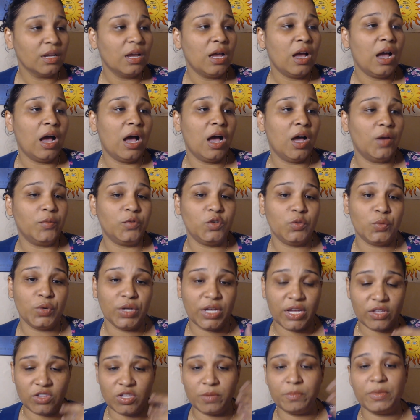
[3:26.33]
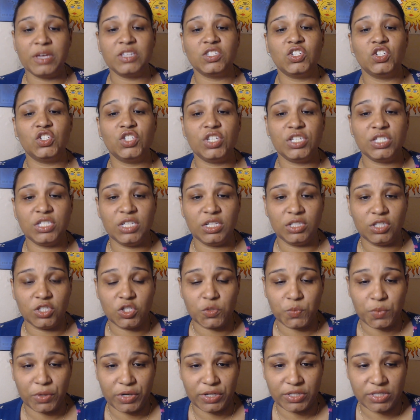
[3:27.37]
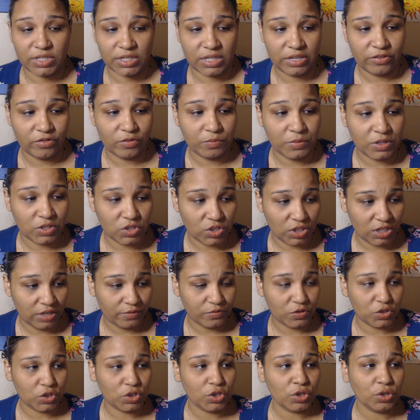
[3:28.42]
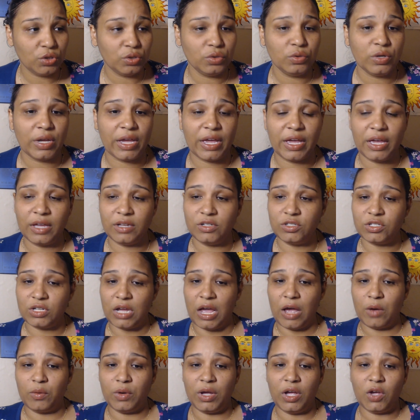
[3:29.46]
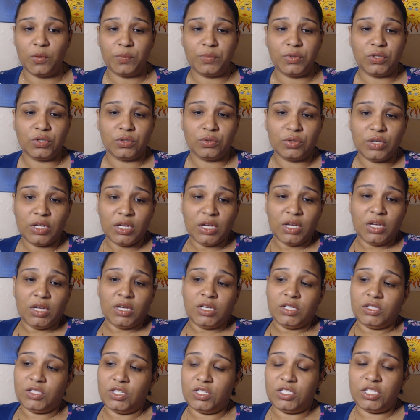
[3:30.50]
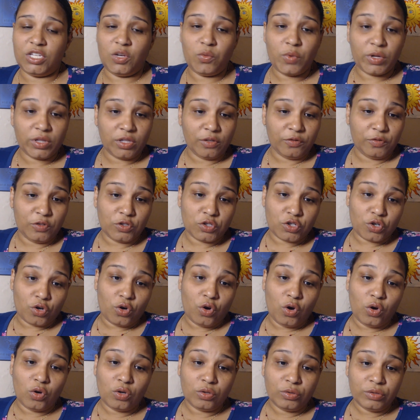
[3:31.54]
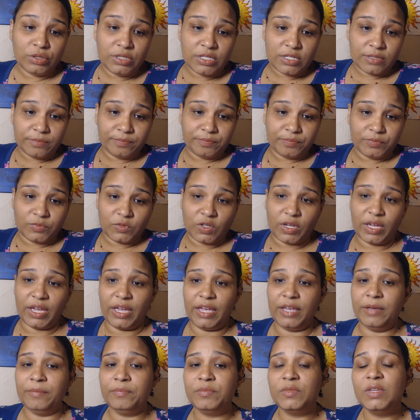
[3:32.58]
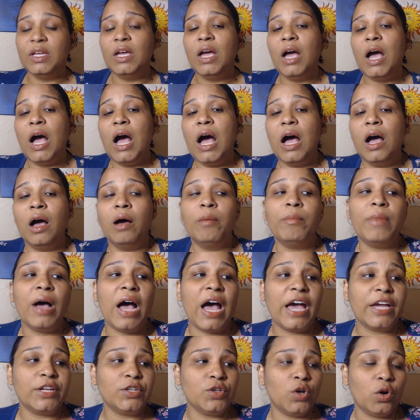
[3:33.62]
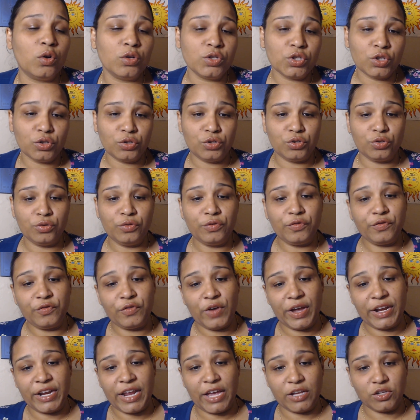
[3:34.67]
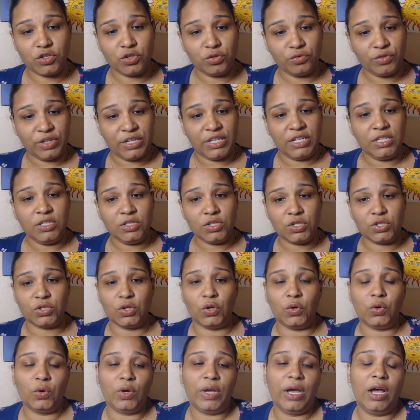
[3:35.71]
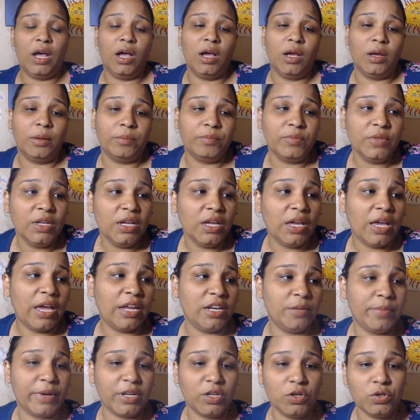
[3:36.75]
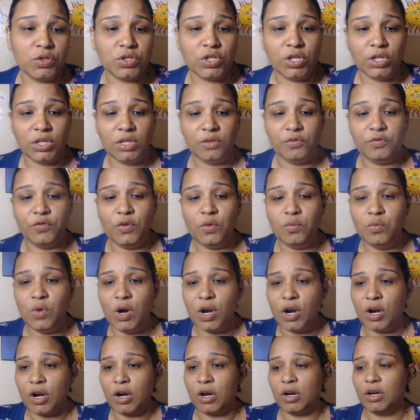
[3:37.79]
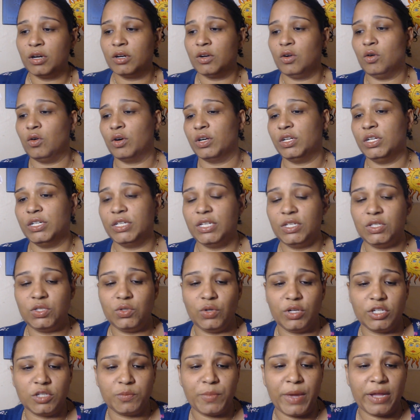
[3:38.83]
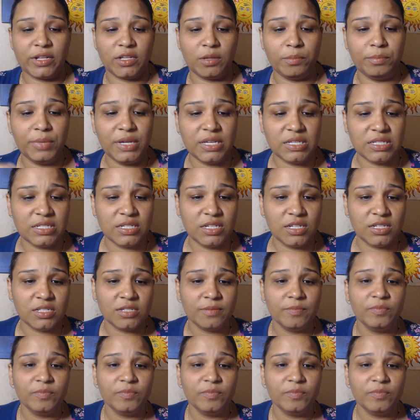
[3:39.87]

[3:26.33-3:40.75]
um, you will get the messages that the spirits are giving me to give to you, and I will help you to see what the future holds. Okay. Um, I also do financial readings. So, um, anybody who's looking for work or looking to expand a business,